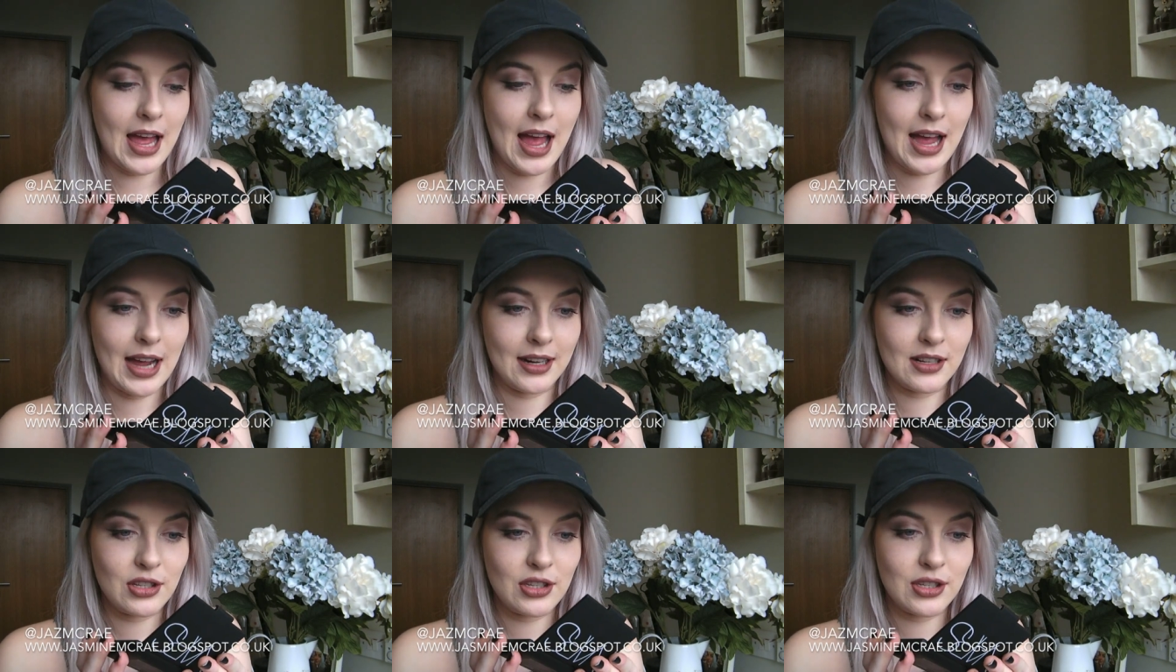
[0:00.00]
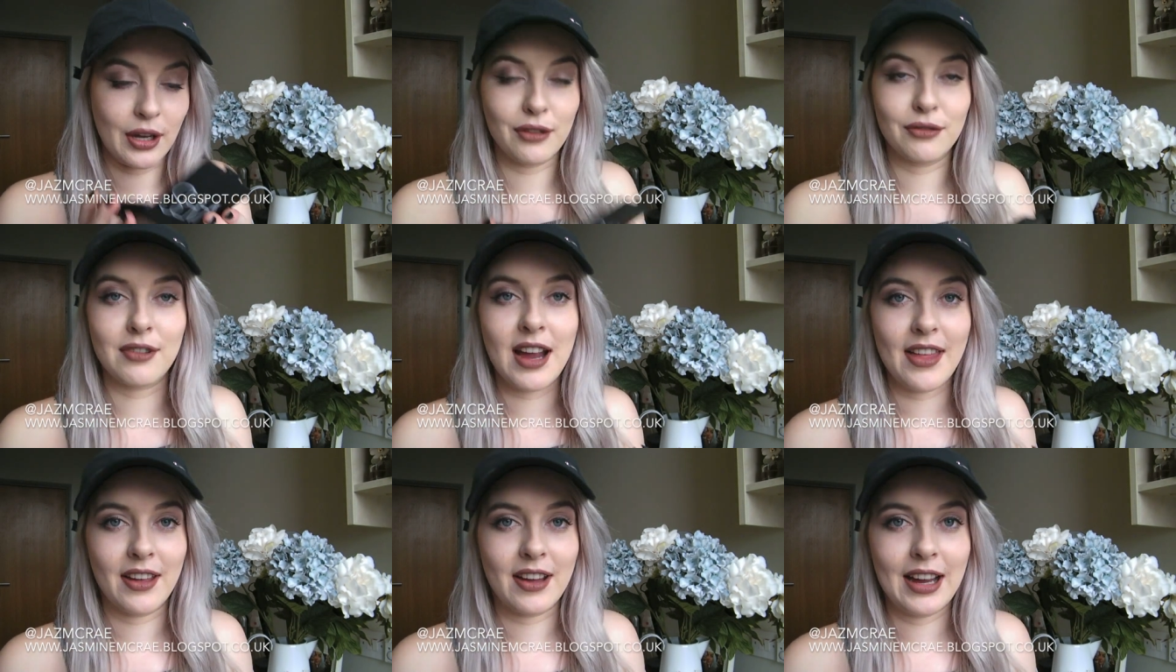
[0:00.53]
and it's so
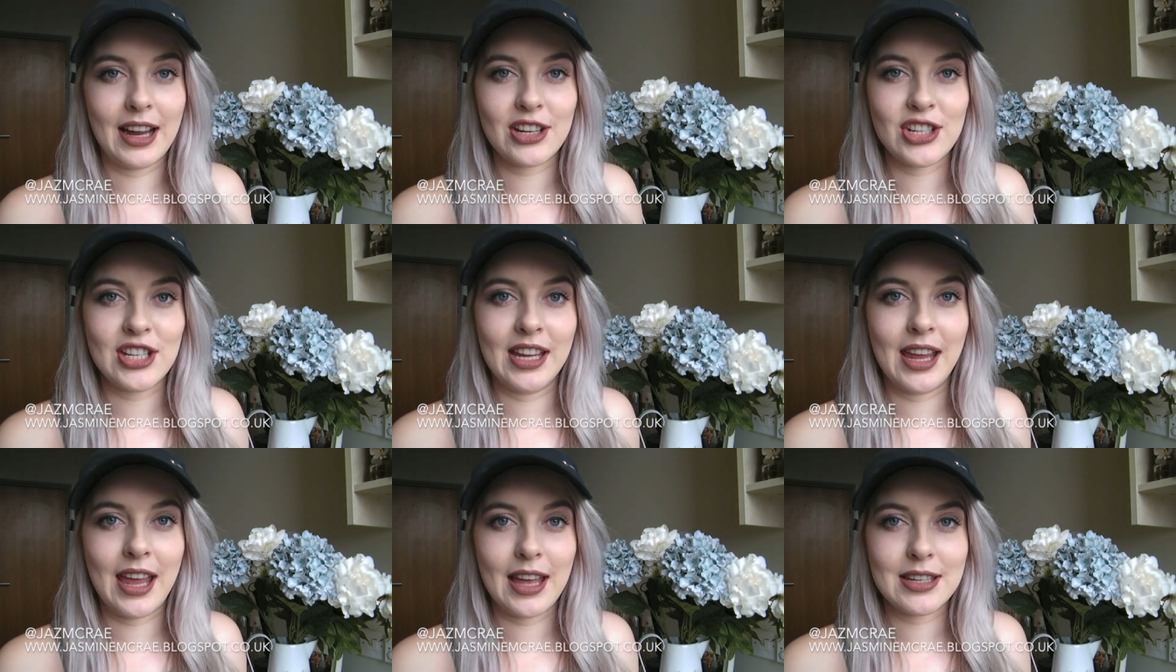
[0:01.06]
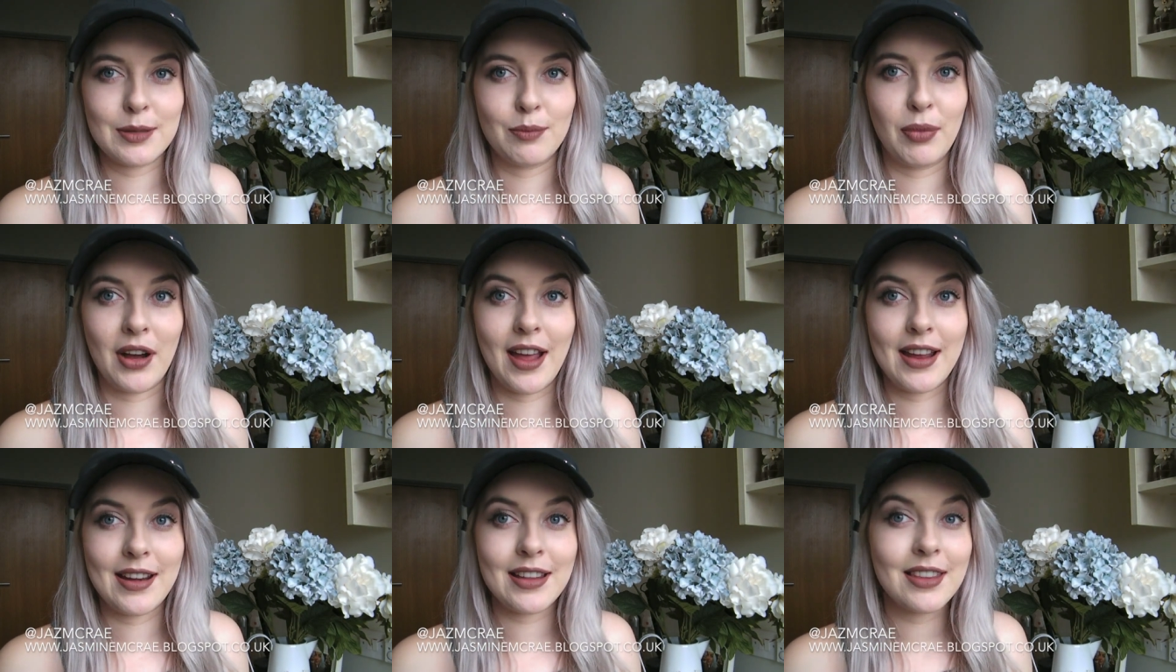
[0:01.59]
rare that I actually get to
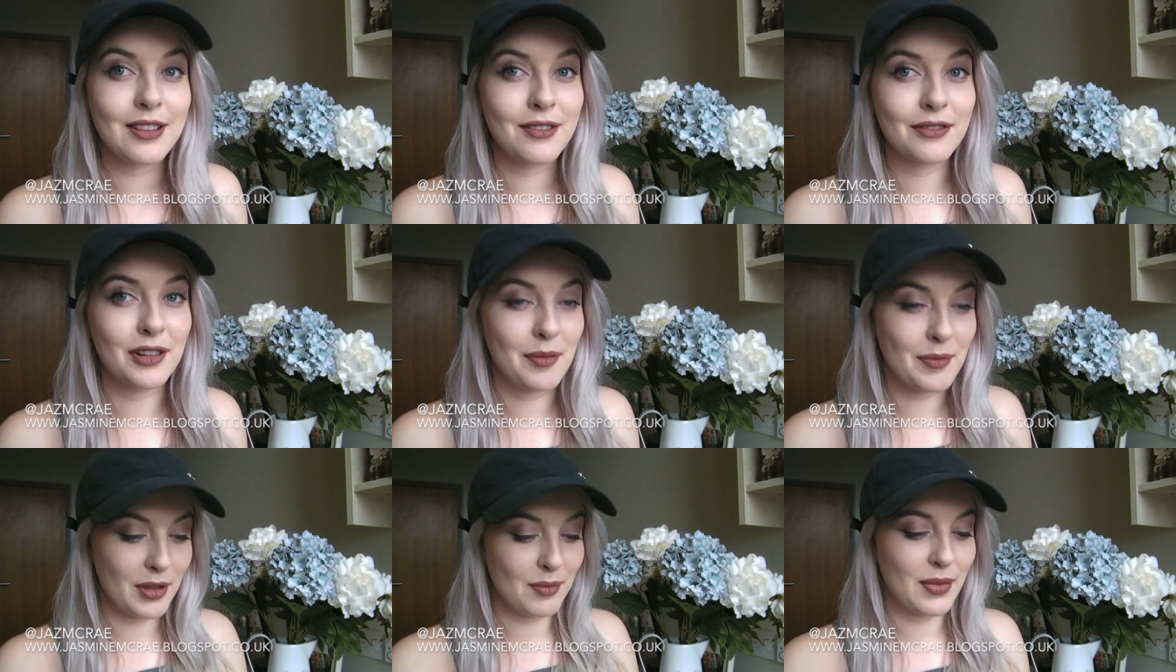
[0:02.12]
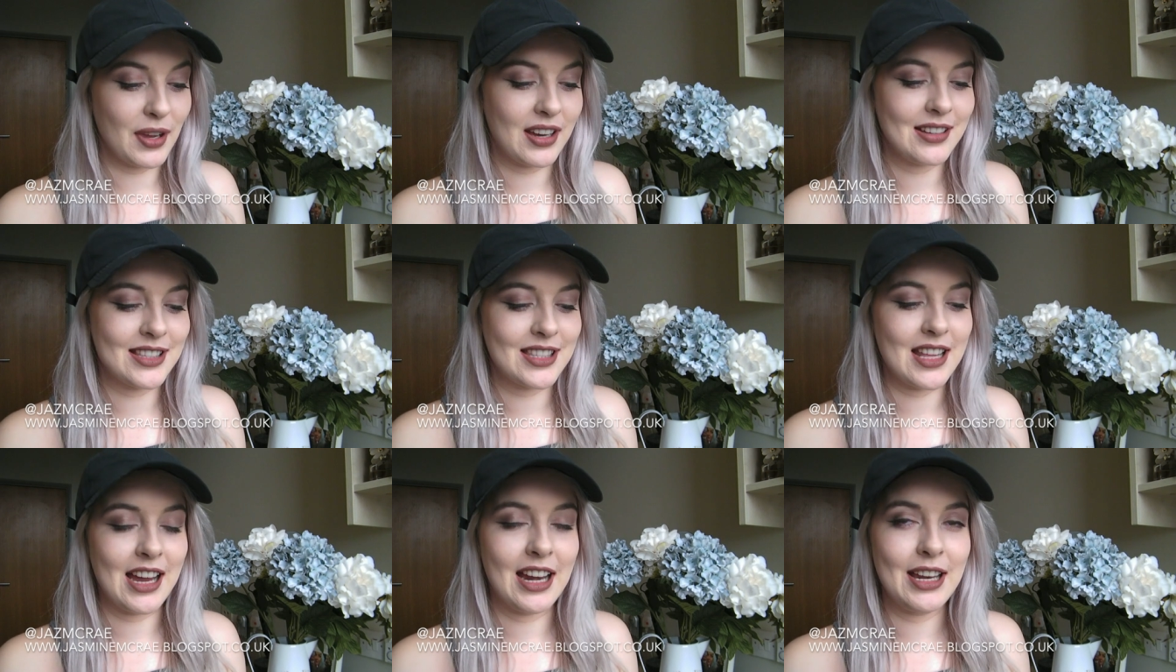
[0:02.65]
buy anything from them
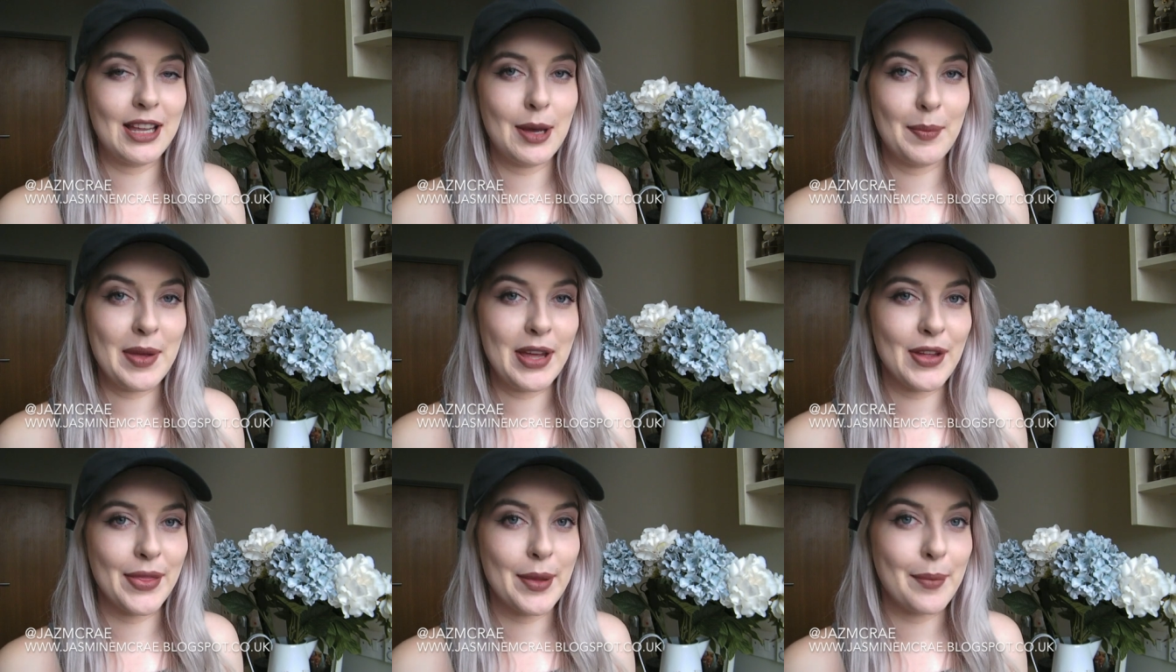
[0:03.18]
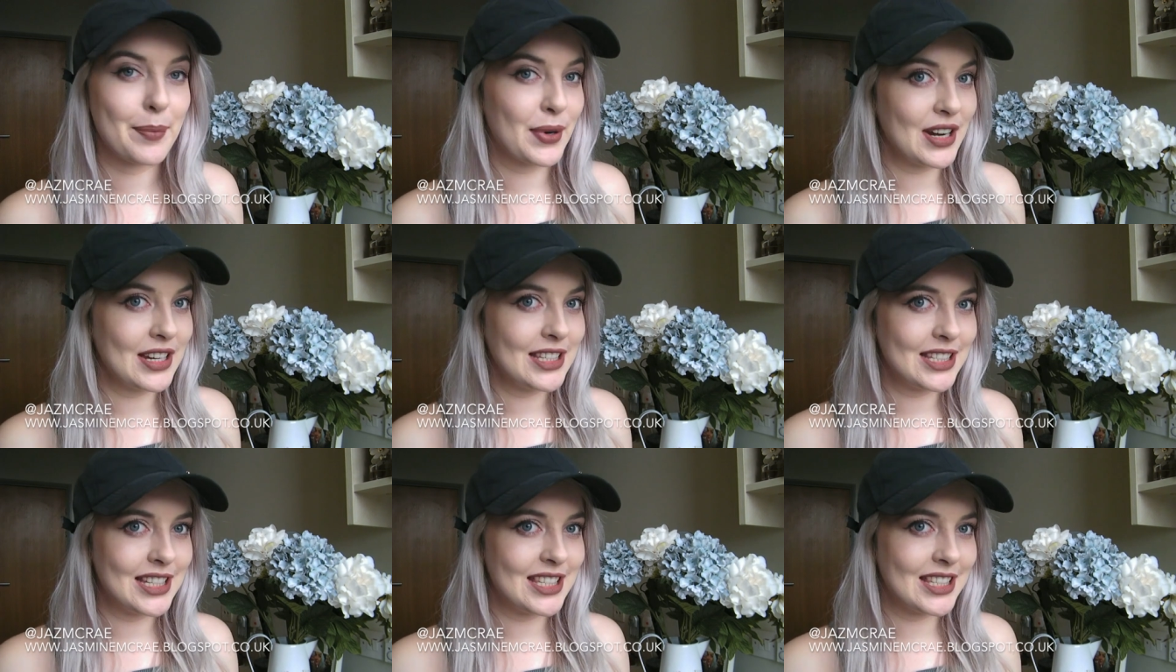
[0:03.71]
because they're a little bit on the
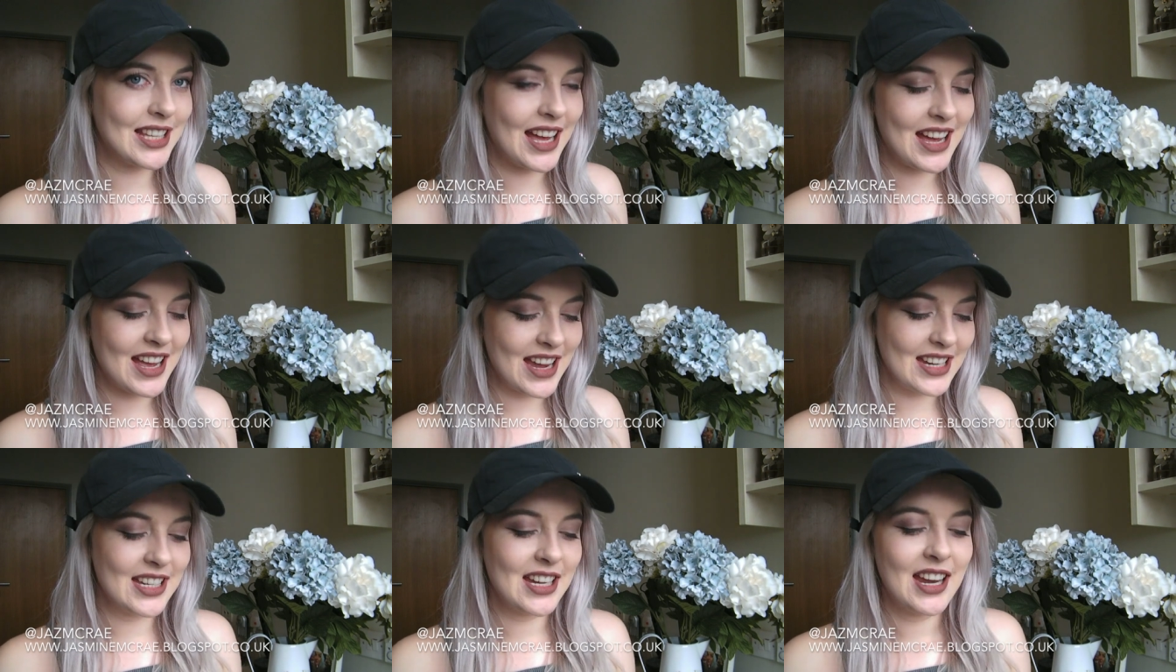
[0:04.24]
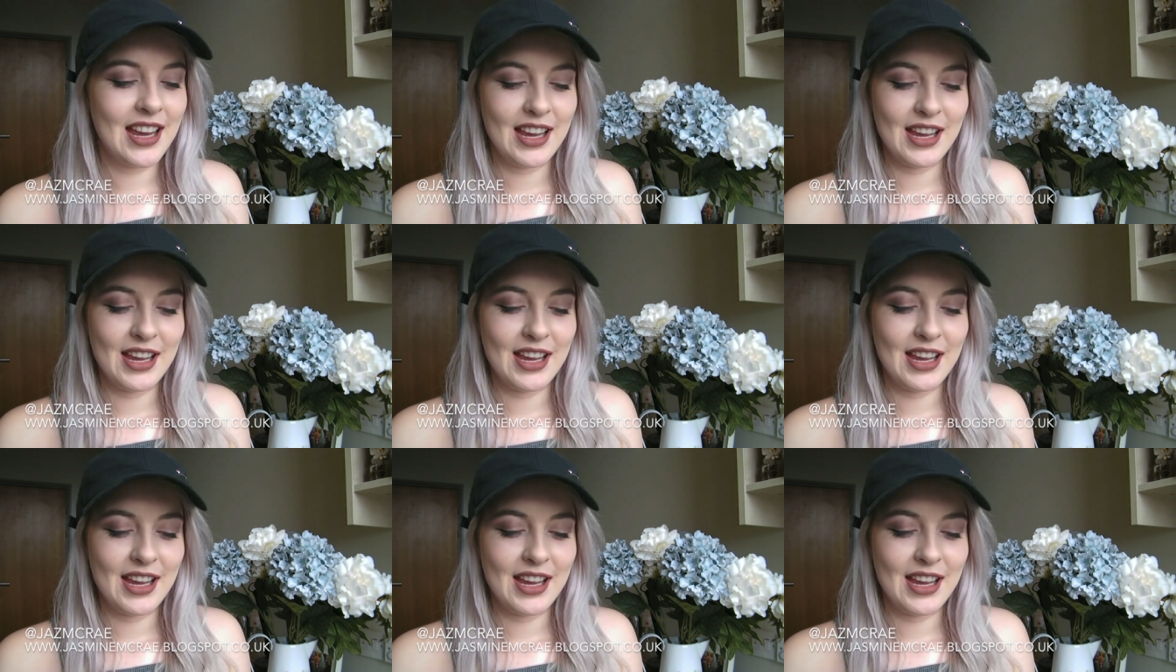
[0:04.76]
pricey side.